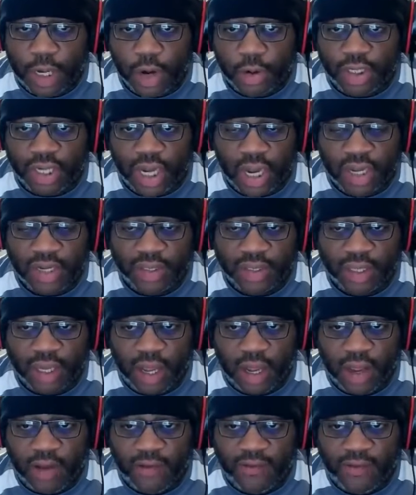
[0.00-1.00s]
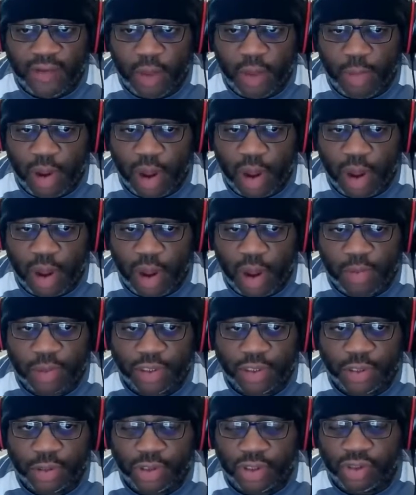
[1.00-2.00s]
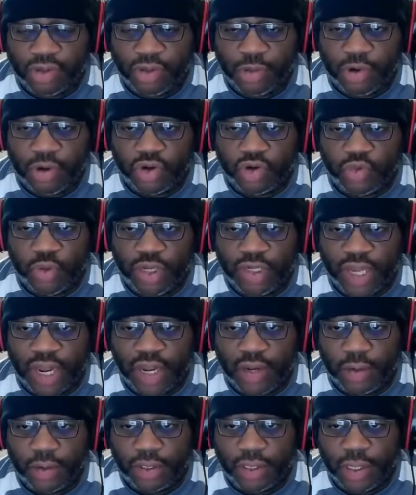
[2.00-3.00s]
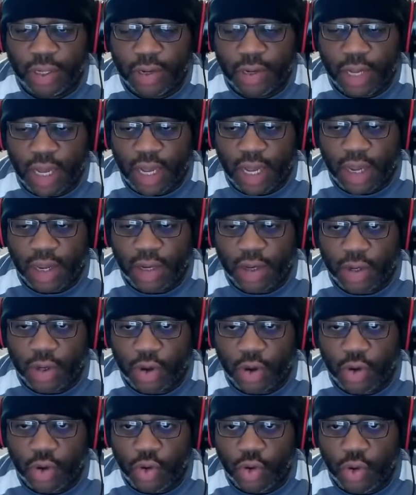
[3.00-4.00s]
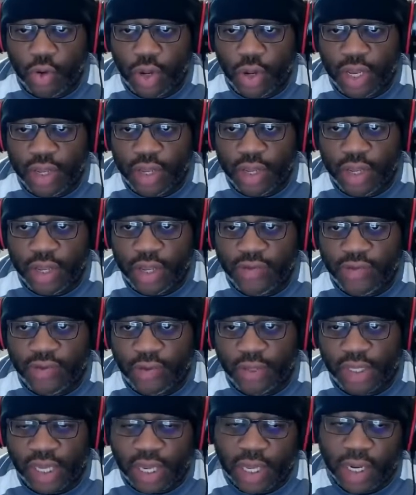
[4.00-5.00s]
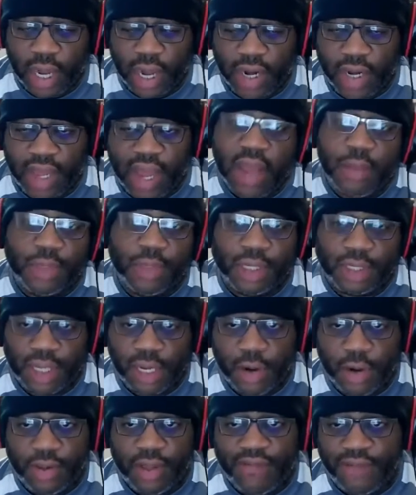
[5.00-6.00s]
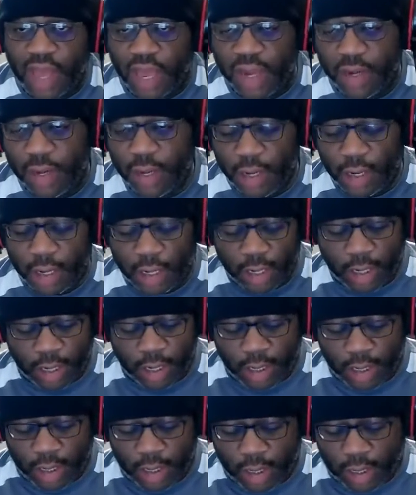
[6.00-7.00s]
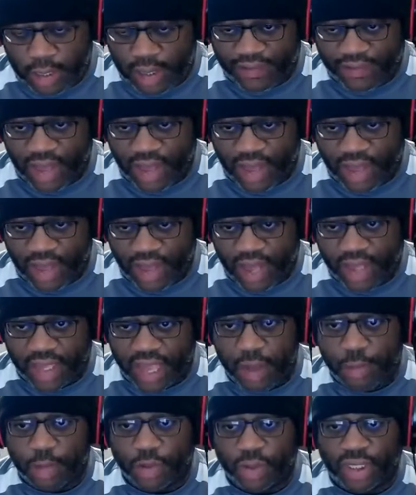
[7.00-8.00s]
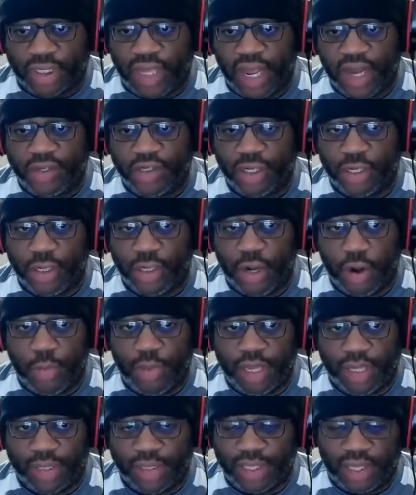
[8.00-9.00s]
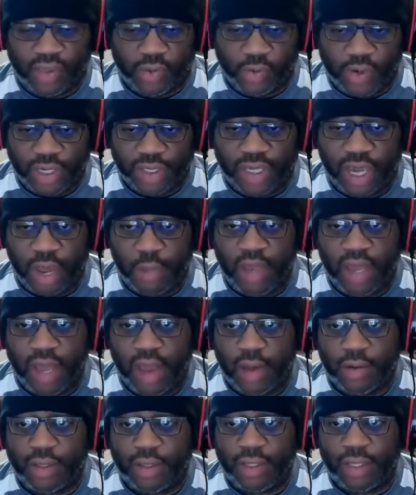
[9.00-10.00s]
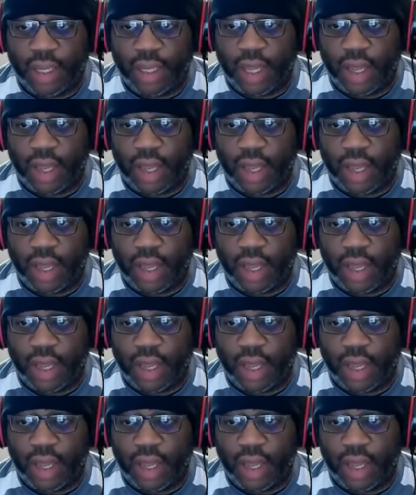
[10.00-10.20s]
tons of publishers, distributors, retailers go into selling a lot of games because they know they've got gamers' attention. Because E3 is coming out,